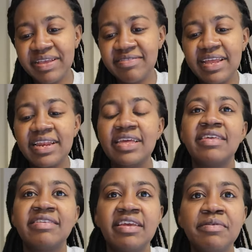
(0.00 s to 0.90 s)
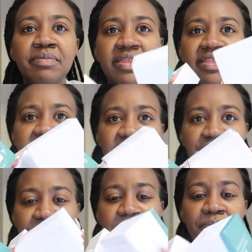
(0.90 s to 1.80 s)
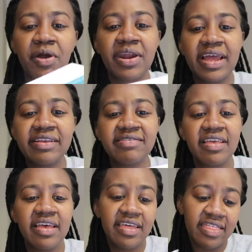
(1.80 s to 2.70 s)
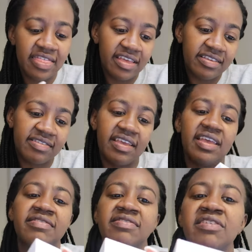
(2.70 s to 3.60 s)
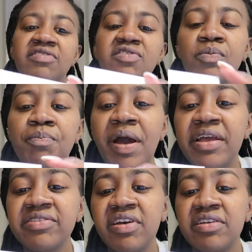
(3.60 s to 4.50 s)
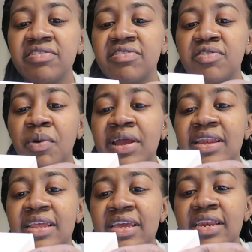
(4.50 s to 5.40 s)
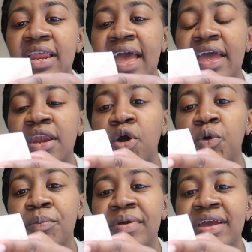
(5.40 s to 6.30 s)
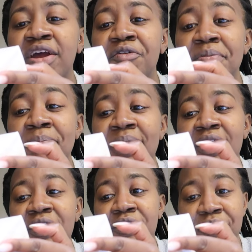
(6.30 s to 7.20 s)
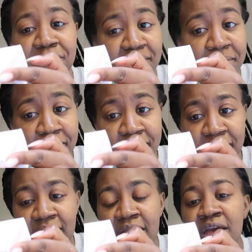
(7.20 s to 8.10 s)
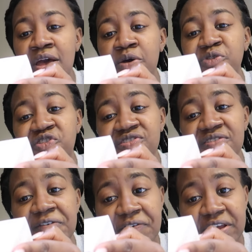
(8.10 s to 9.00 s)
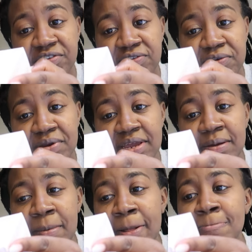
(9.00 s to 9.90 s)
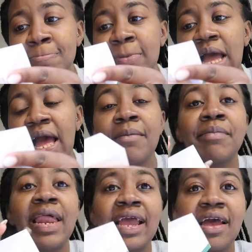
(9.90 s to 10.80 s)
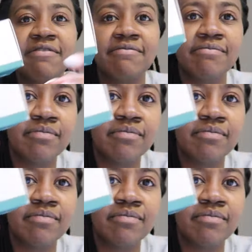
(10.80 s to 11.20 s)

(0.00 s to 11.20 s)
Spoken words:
basically they sent me these three products. This is the Biosans Squalene and Omega Repair Cream, which is a face cream, like a